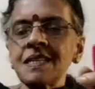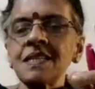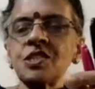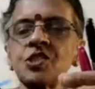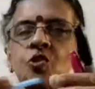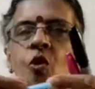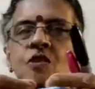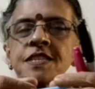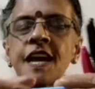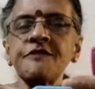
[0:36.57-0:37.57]
The
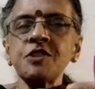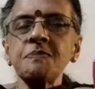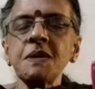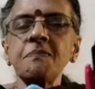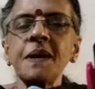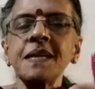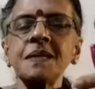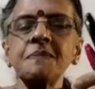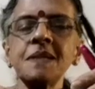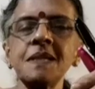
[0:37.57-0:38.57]
straws have to be
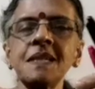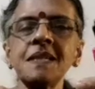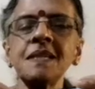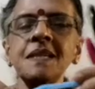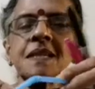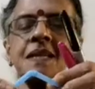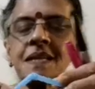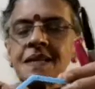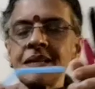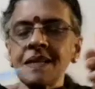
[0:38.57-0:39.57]
bendable,
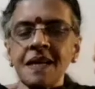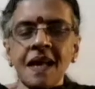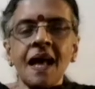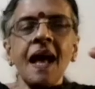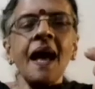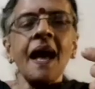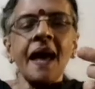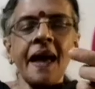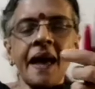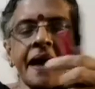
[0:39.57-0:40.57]

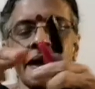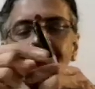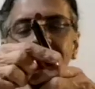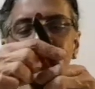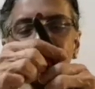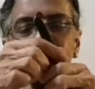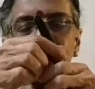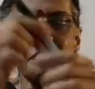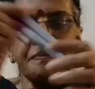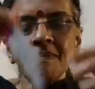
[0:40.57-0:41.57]
and
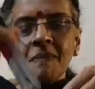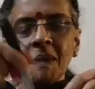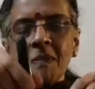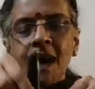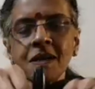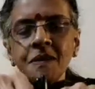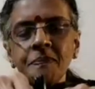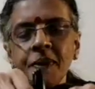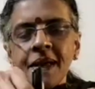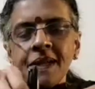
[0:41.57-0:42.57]
my marker
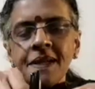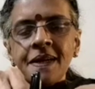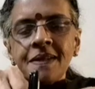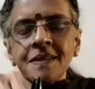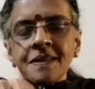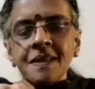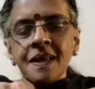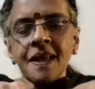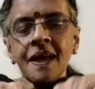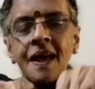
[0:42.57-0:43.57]
pen
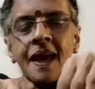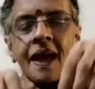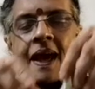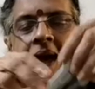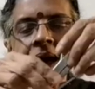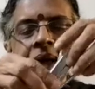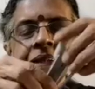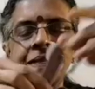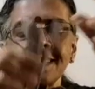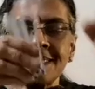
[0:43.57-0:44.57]

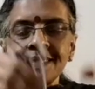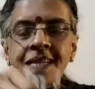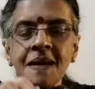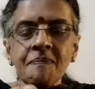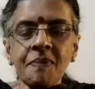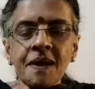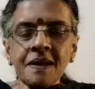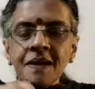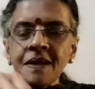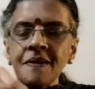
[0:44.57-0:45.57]
and a
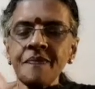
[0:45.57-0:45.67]
stapler